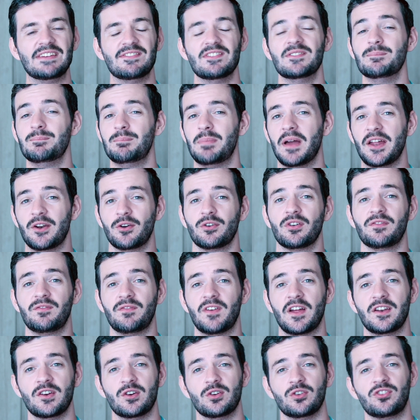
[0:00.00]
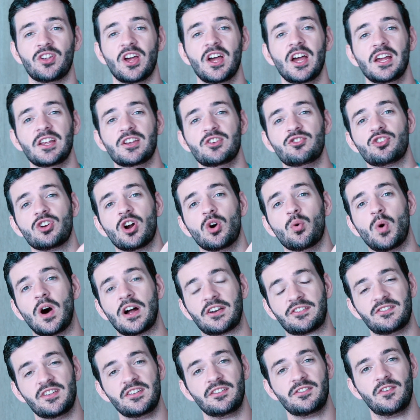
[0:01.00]
even better defenders, you should go
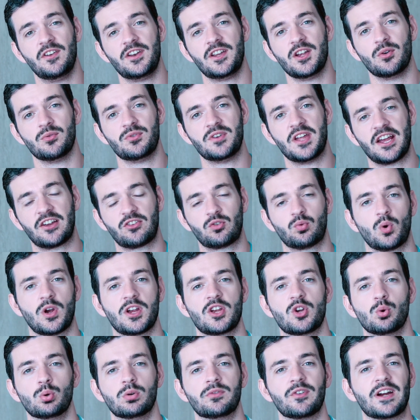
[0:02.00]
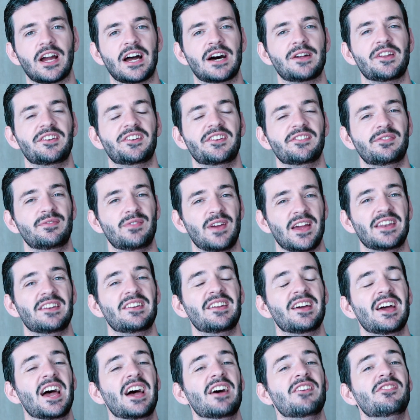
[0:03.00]
watch this video next, where I go over how to
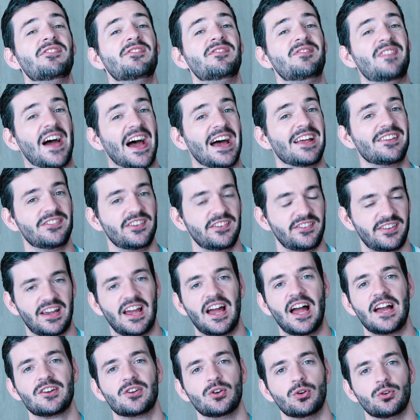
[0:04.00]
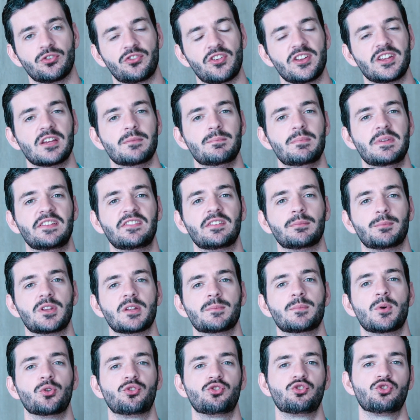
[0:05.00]
defend fast attackers. They can be some of the
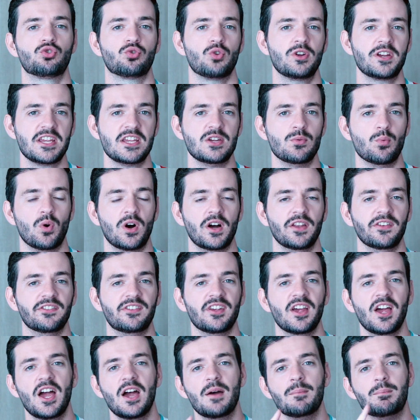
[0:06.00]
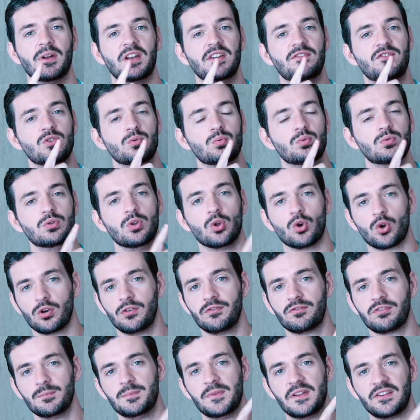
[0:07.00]
most tricky ones, but if you
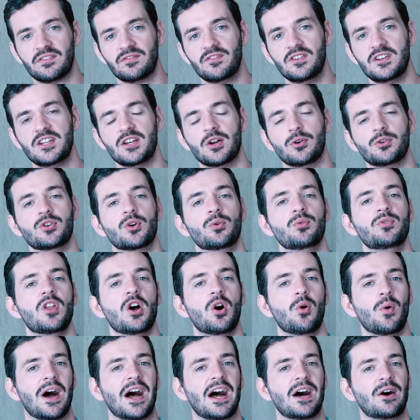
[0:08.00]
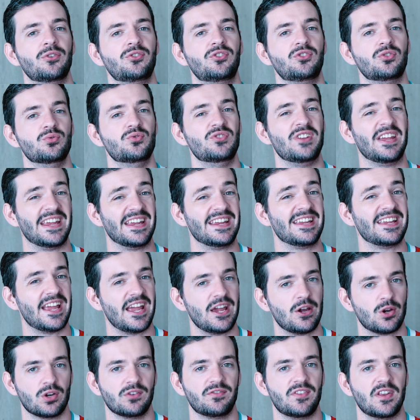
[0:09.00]
learn from this video, you'll know how to take
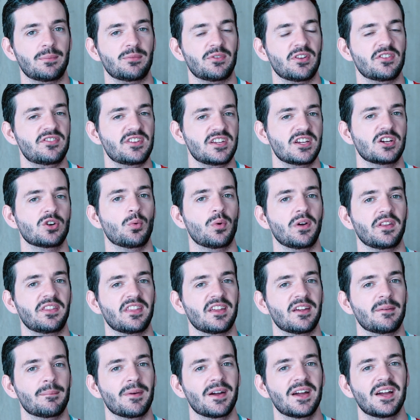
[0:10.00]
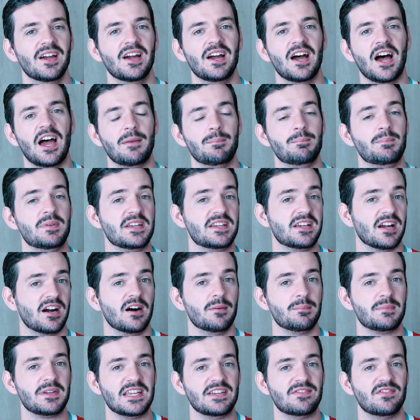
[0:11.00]
care of them, to deal with them, and
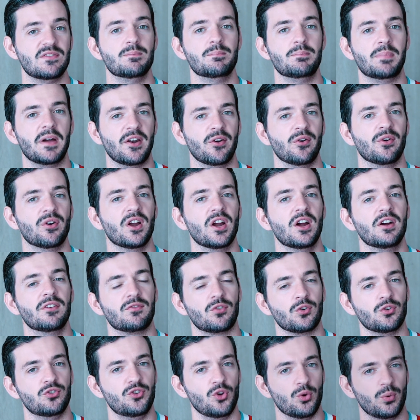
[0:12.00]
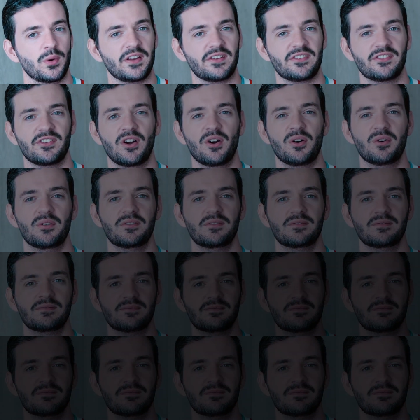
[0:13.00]
become even better for doing so.